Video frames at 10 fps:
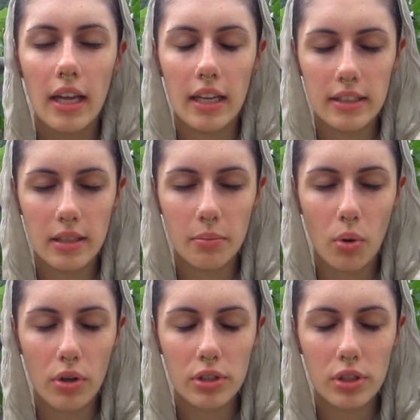It is
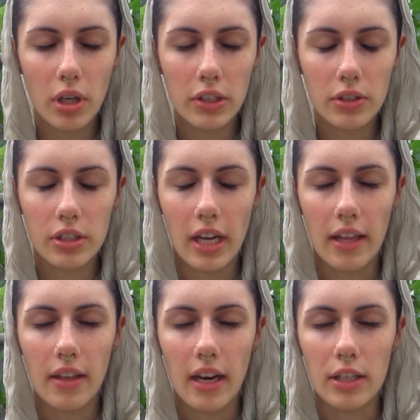important to
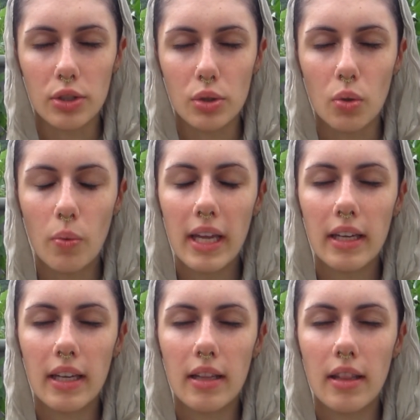understand that as you
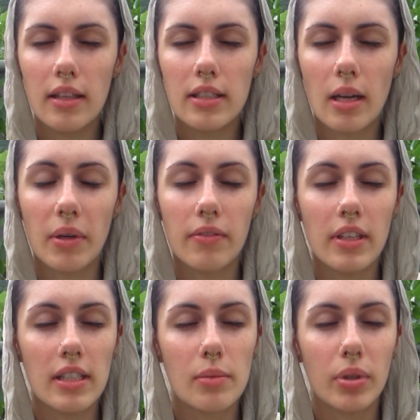awaken, some of
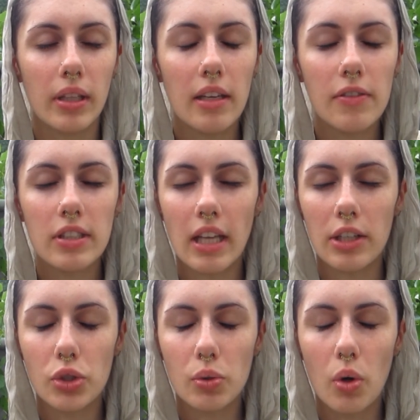these beliefs
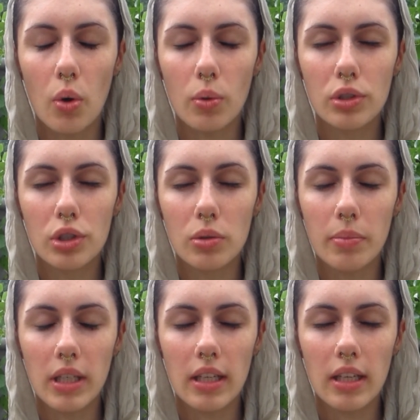that you hold to
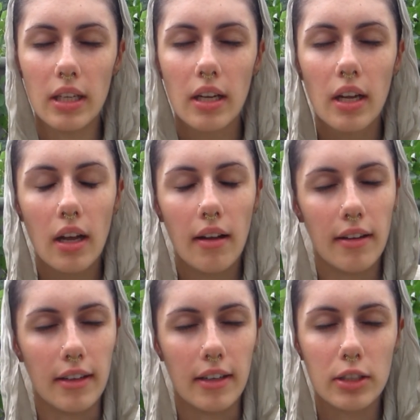be
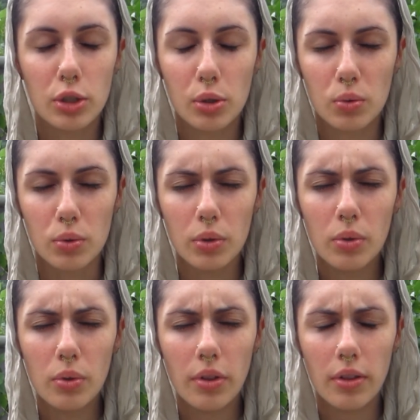
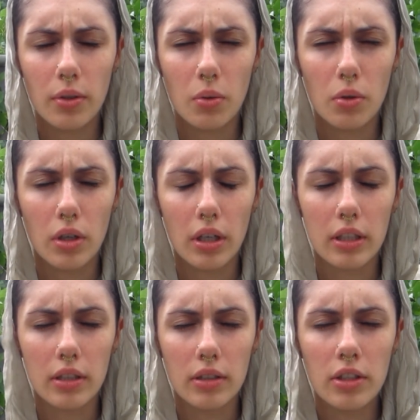truth
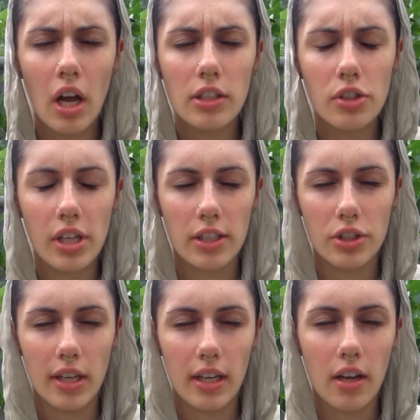or
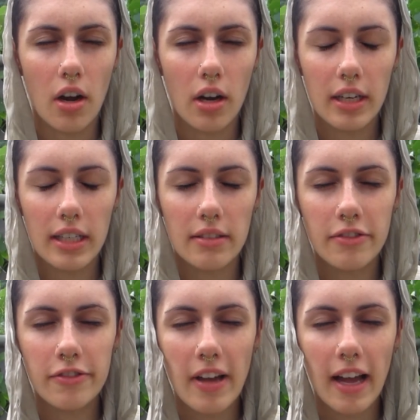non-changing are in
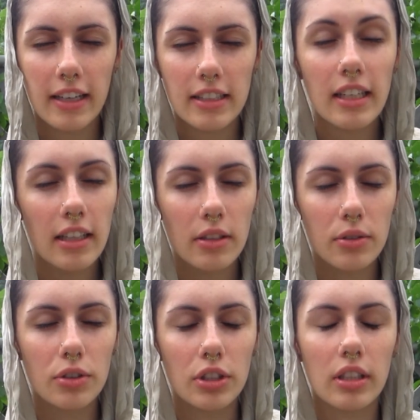fact
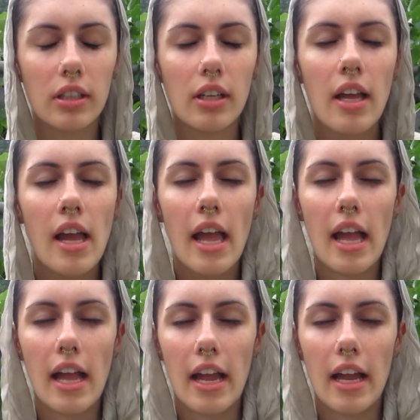illusion
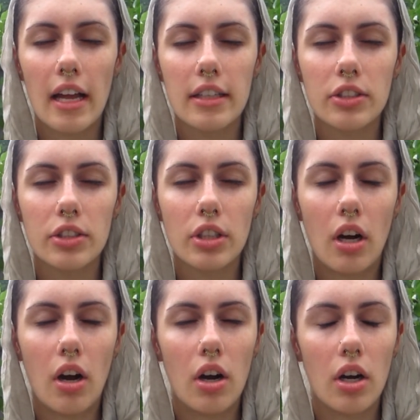and
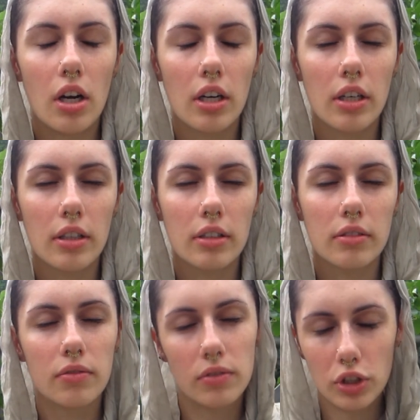are
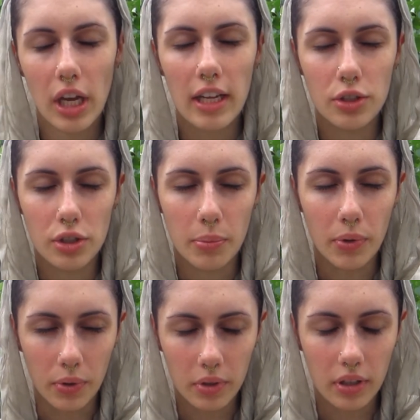
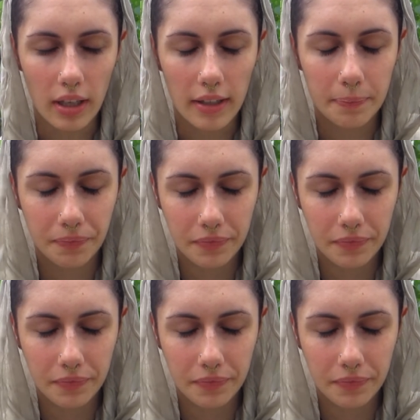changeable.